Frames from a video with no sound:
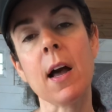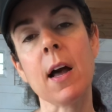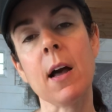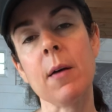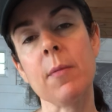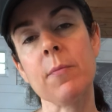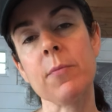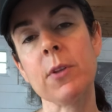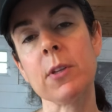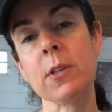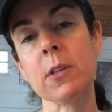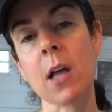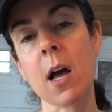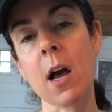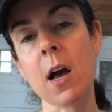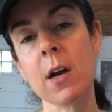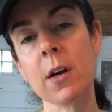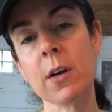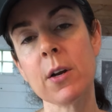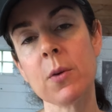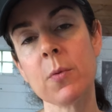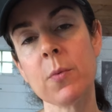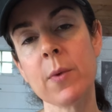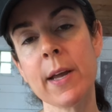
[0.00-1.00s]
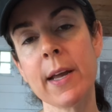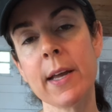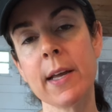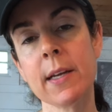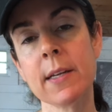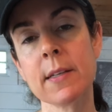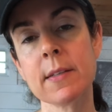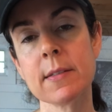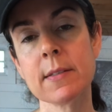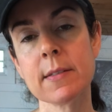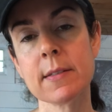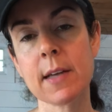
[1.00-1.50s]
The longer
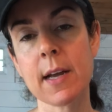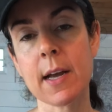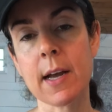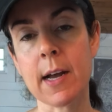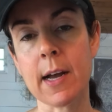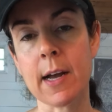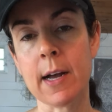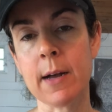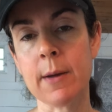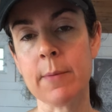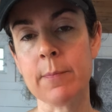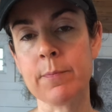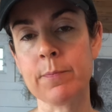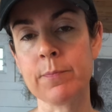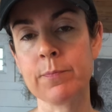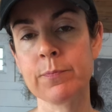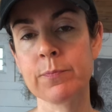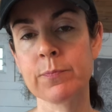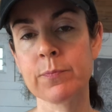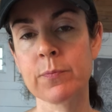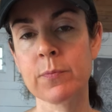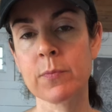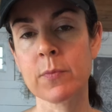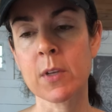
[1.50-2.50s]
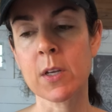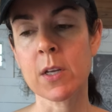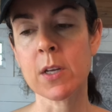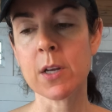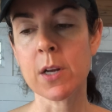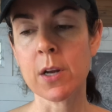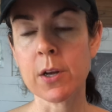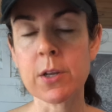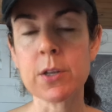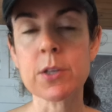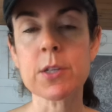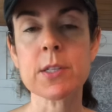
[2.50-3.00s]
wigs, you
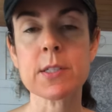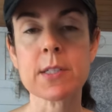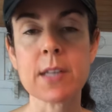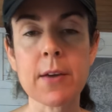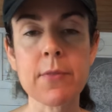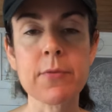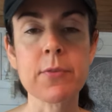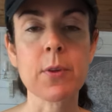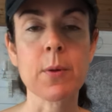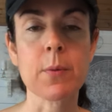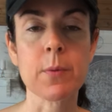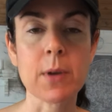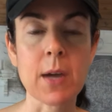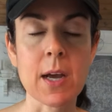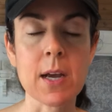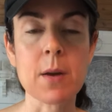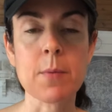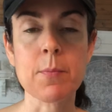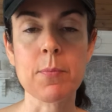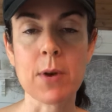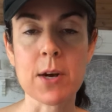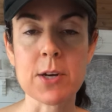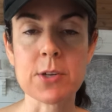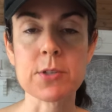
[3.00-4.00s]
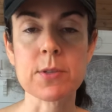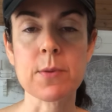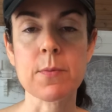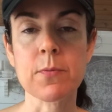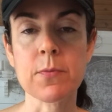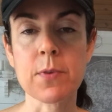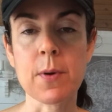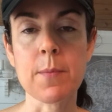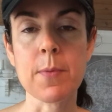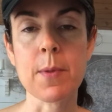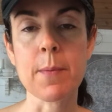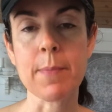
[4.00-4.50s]
know, you just have to kind of brush them
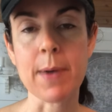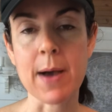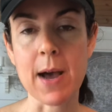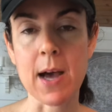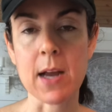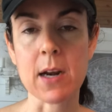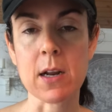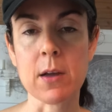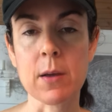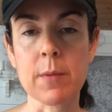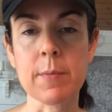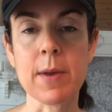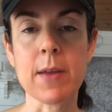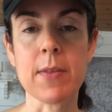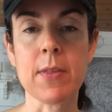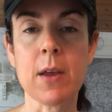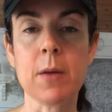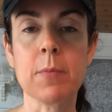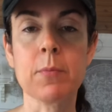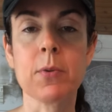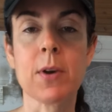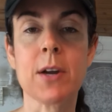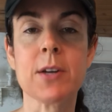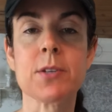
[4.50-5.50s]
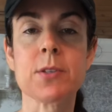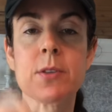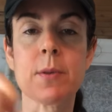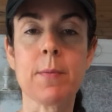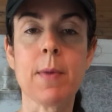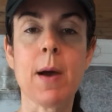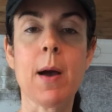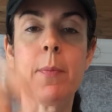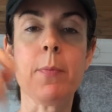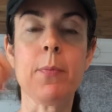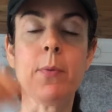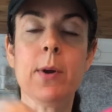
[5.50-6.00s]
from the bottom and then brush
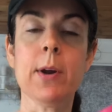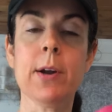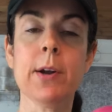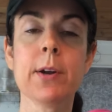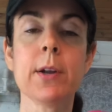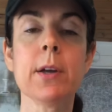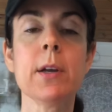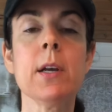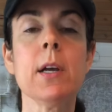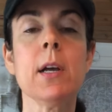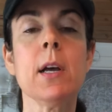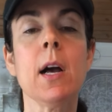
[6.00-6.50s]
them upward.